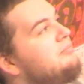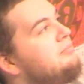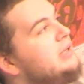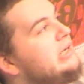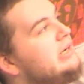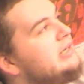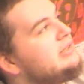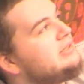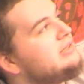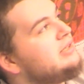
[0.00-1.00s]

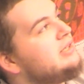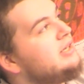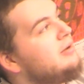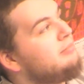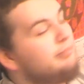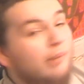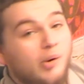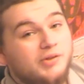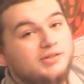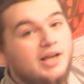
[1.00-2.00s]
because
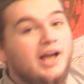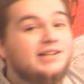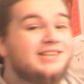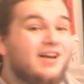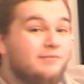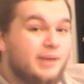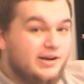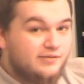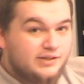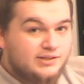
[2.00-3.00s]
both sides have
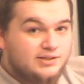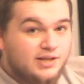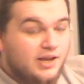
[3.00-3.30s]
benefits.